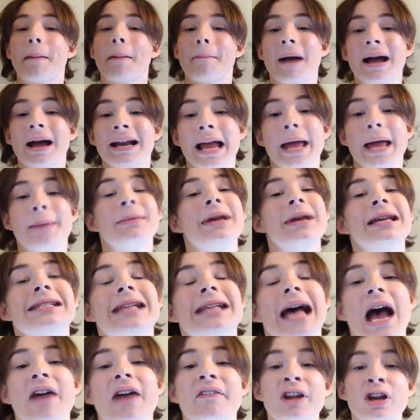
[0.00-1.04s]
My name is
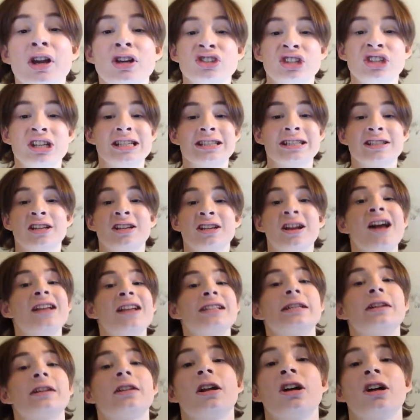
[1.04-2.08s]
Harry Conchita Sikonahai
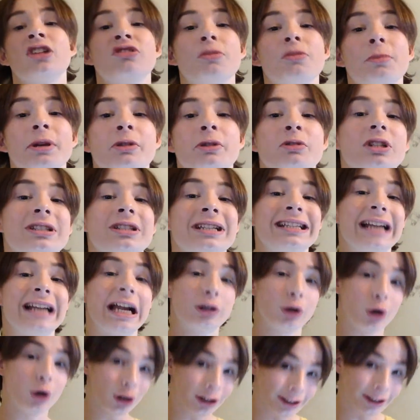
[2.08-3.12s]
from Waliona Ding Dang
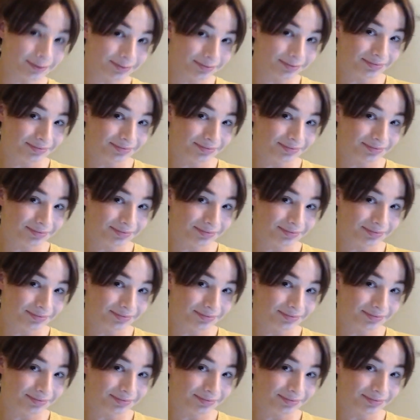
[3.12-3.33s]
Dong.